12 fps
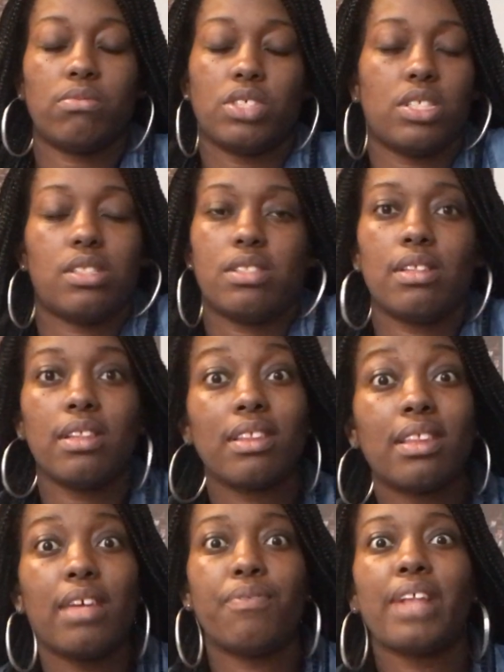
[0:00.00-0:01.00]
just
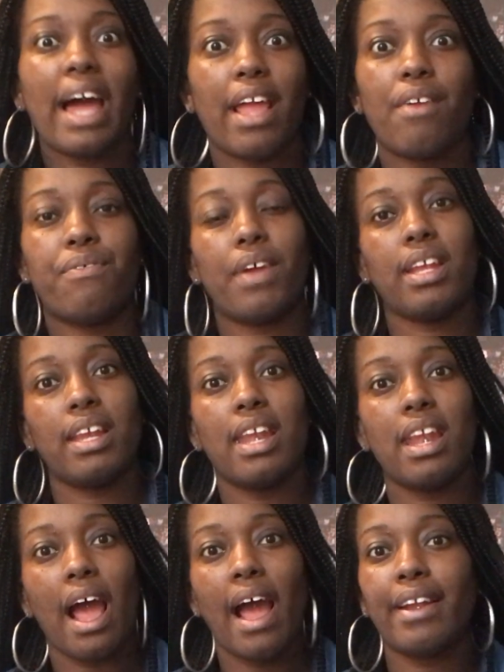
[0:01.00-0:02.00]
live life.
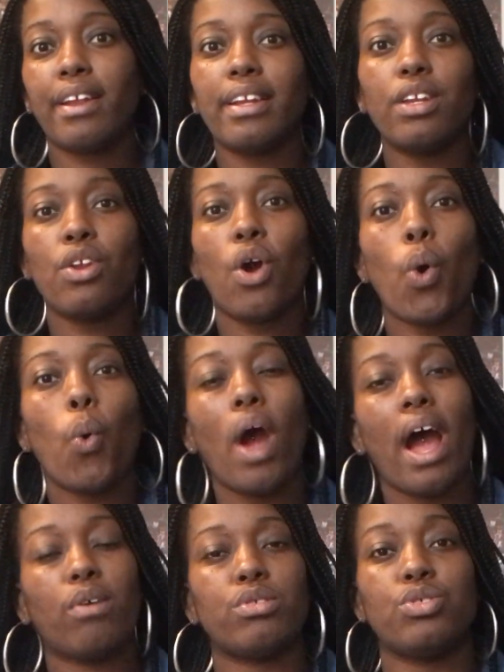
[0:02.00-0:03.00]
And I didn't know
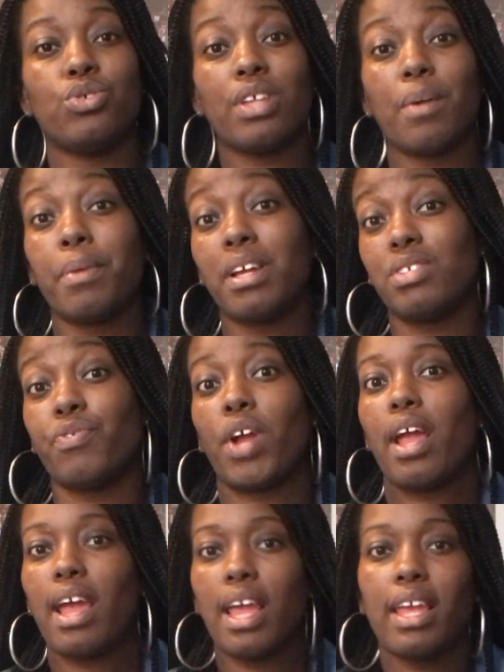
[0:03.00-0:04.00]
how to do that because
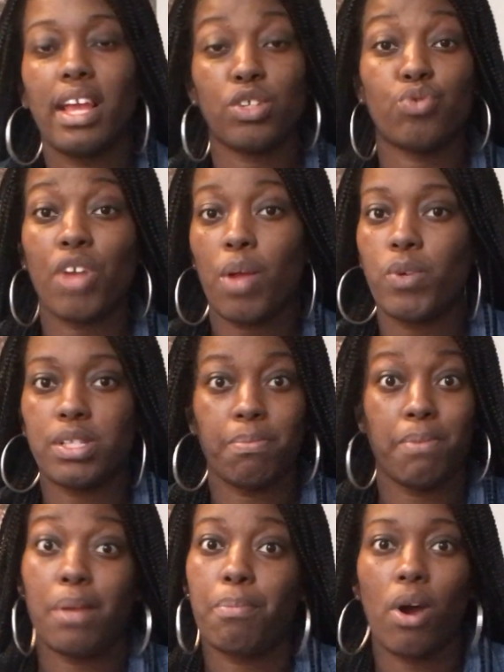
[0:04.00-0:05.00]
for 8 years, Ray was a
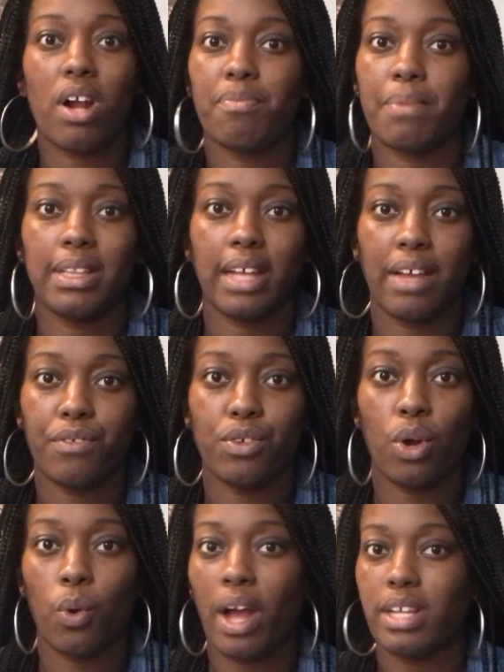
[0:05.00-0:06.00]
big part of my life.
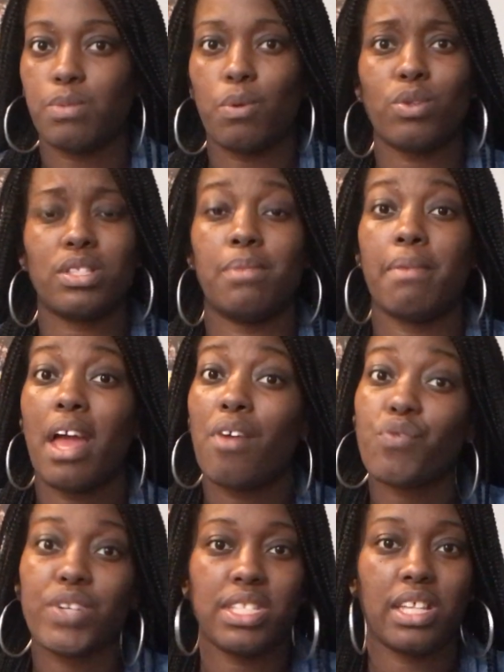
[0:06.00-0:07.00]
I spoke to him
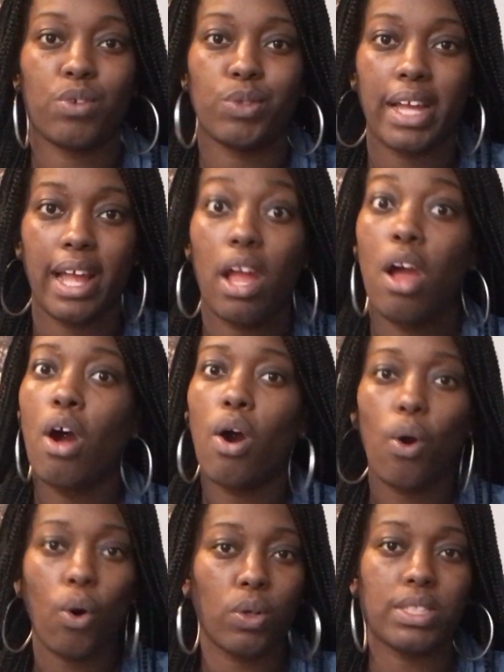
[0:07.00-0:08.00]
every single day,
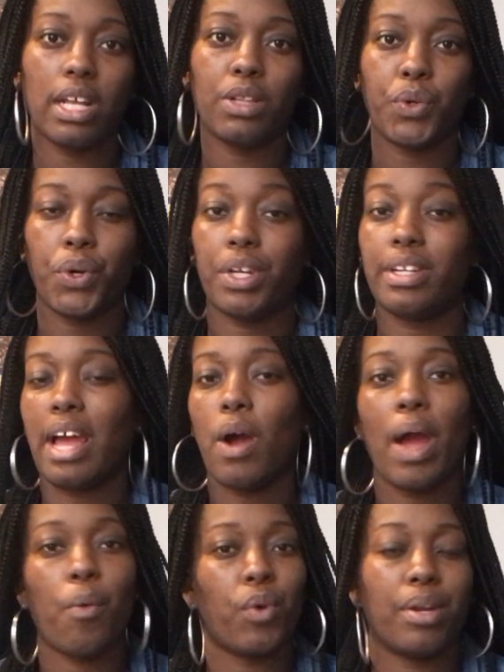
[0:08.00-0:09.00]
all day long.
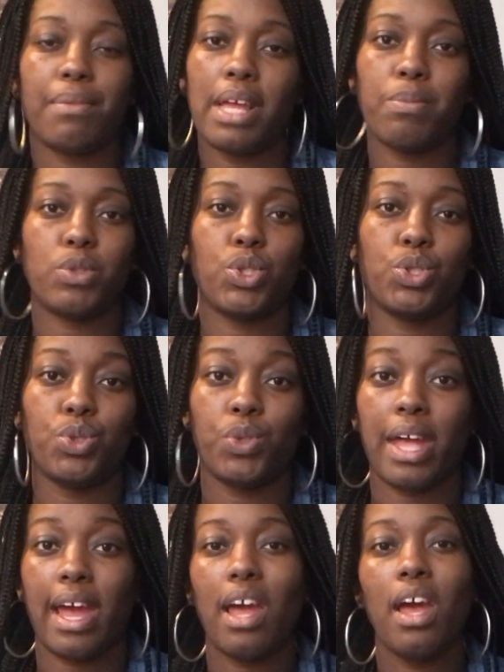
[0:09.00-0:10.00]
Now I wouldn't be able to do
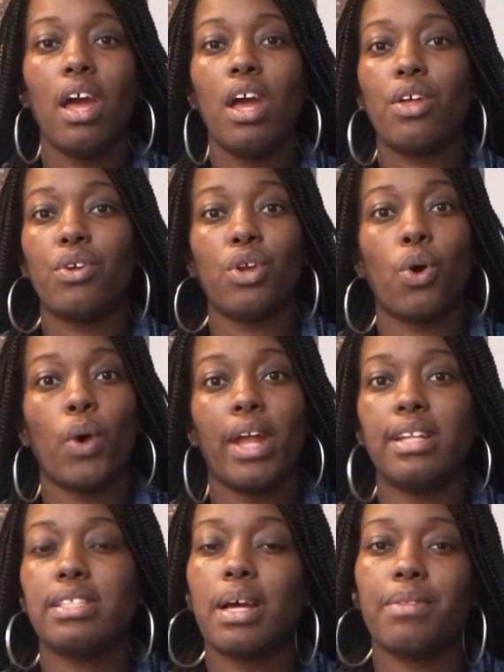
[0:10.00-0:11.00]
that.
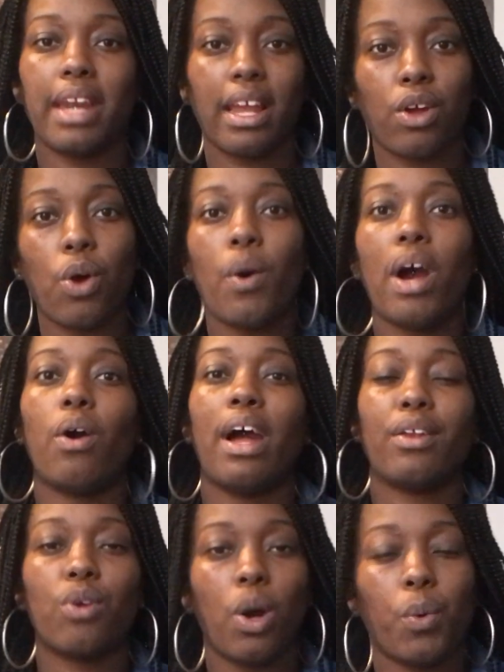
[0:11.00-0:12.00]
Anytime that I go out,
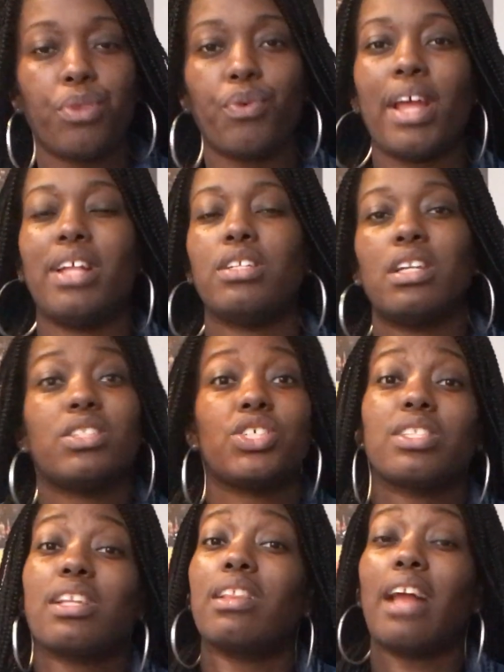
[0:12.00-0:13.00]
I'd go out with Ray. And it's
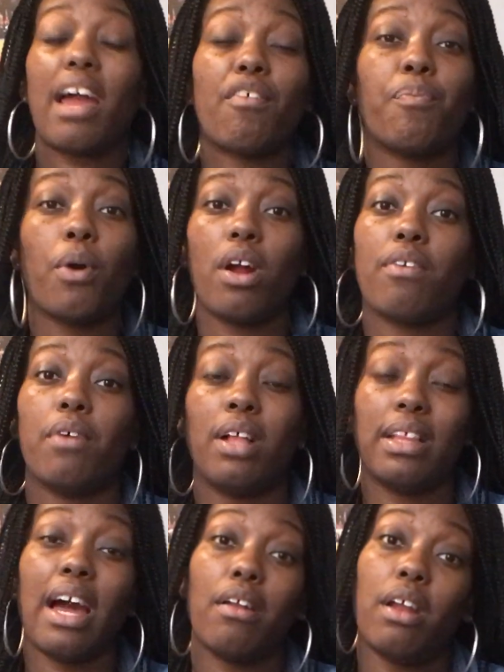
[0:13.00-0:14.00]
just a lot
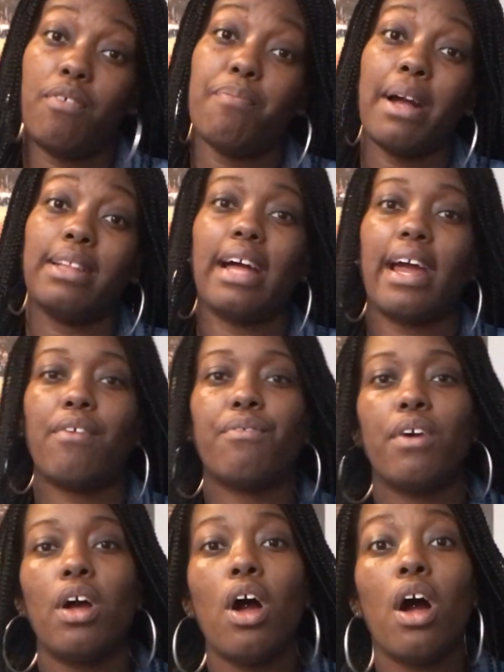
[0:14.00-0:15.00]
of my life